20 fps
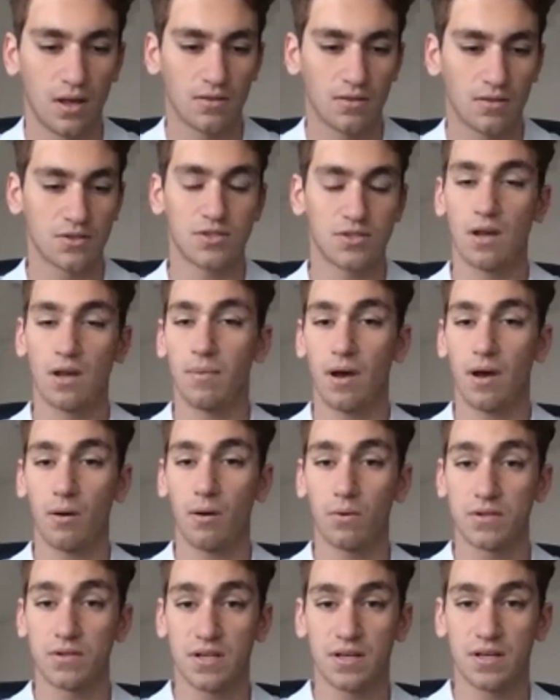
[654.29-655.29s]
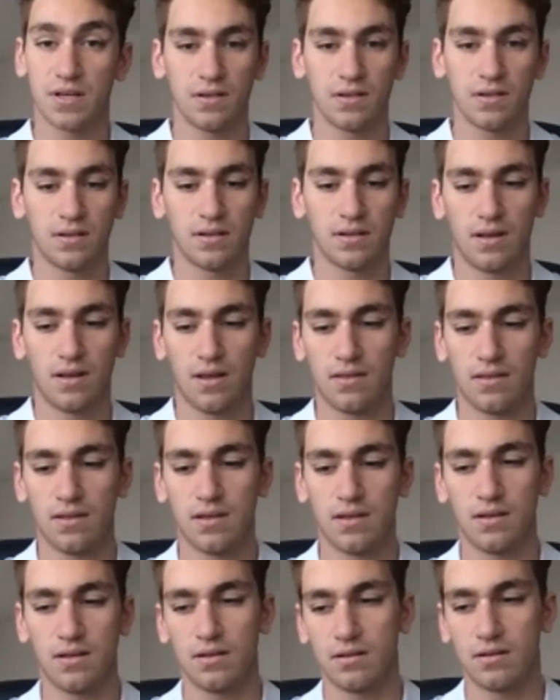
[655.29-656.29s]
the shape I was in. And then